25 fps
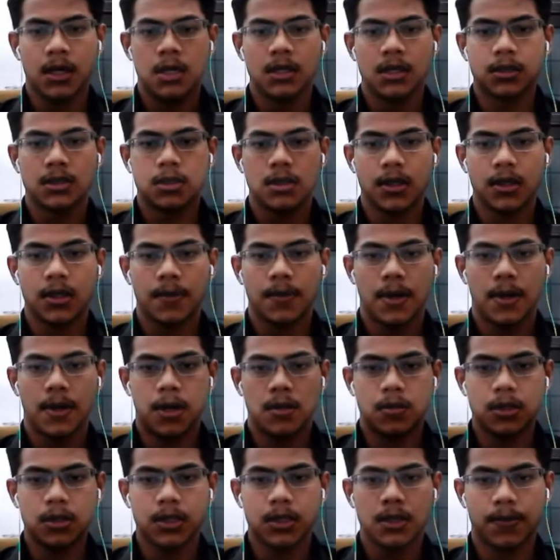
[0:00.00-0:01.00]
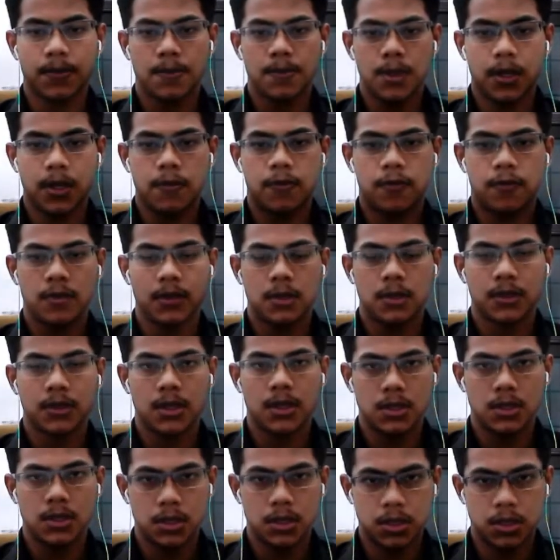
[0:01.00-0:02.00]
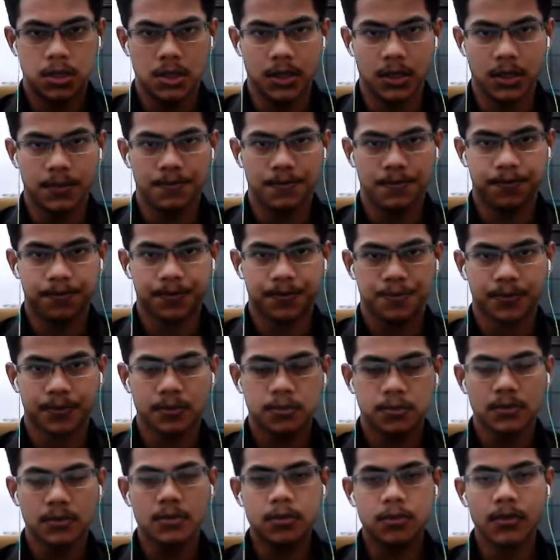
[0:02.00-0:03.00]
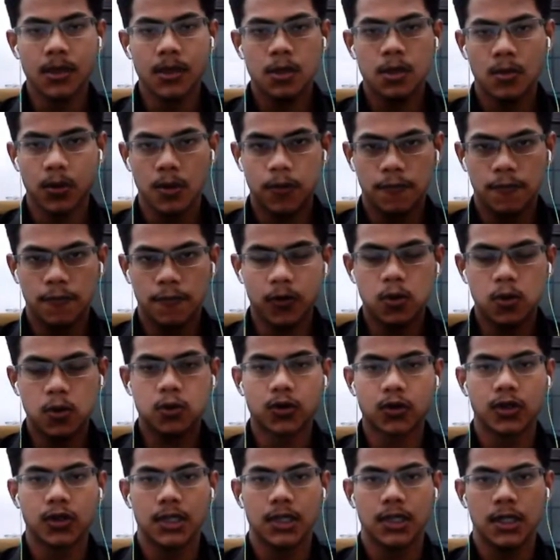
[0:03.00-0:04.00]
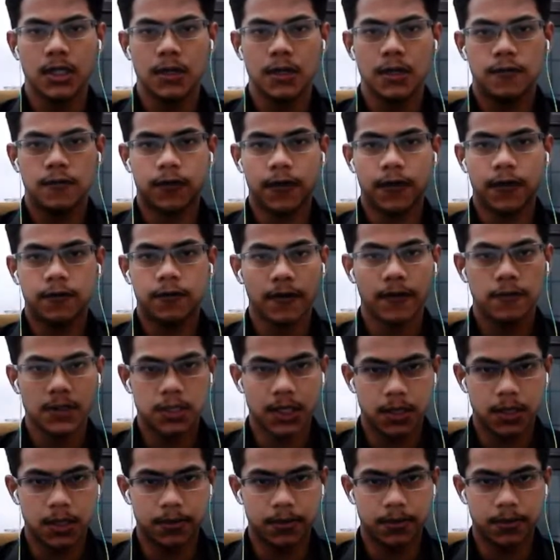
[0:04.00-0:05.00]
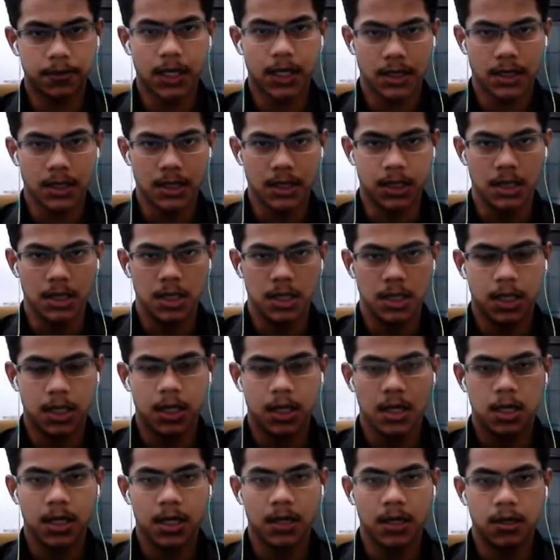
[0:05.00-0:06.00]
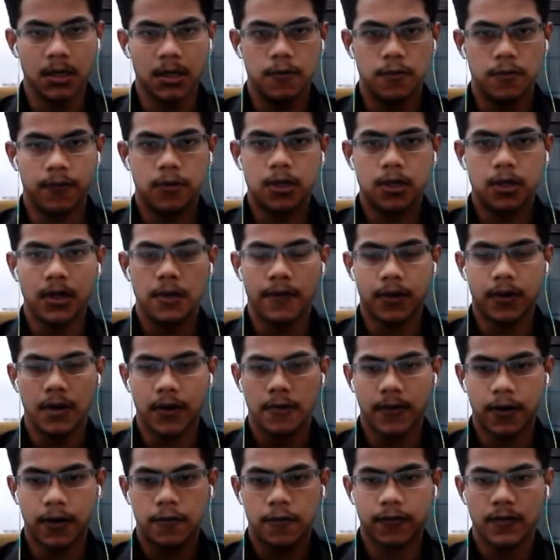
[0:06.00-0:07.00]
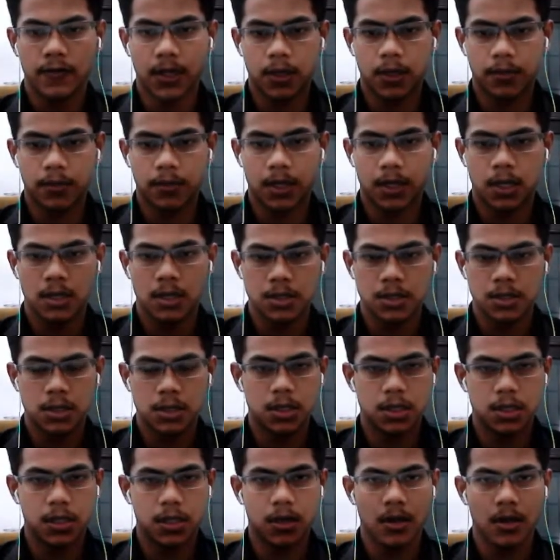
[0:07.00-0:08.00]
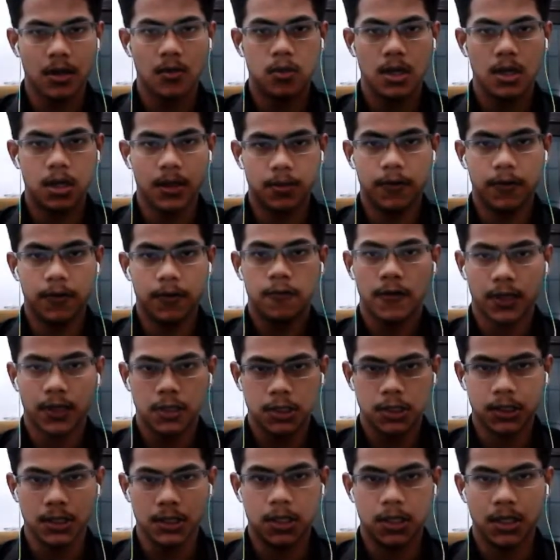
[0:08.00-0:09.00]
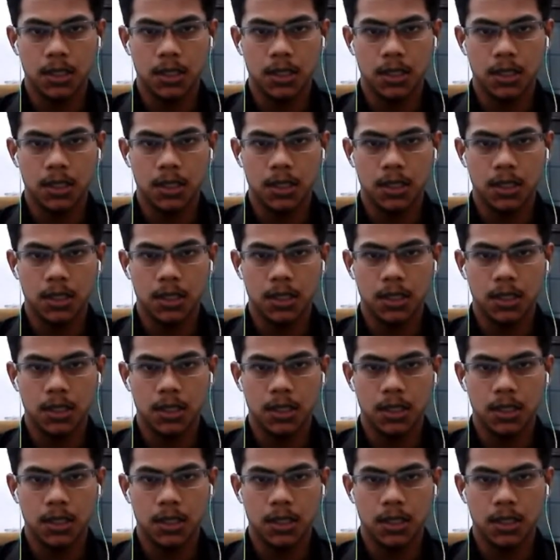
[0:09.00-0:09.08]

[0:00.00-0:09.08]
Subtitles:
So the power supply from the transistor will flow to the 55 timer IC. Therefore, the 55 timer IC will be function.